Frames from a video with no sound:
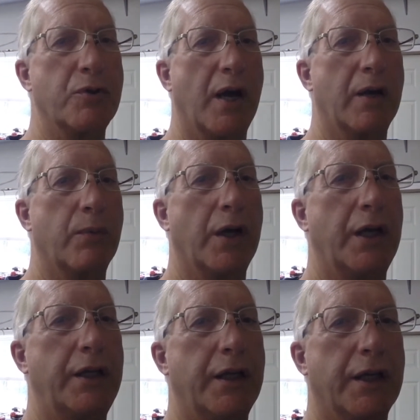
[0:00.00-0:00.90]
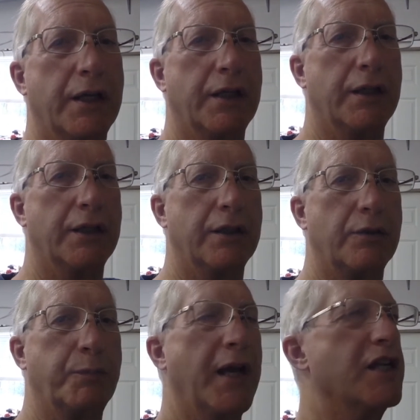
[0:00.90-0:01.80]
try to run
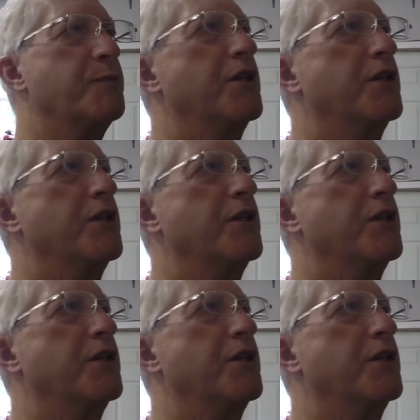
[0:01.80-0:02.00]
plasma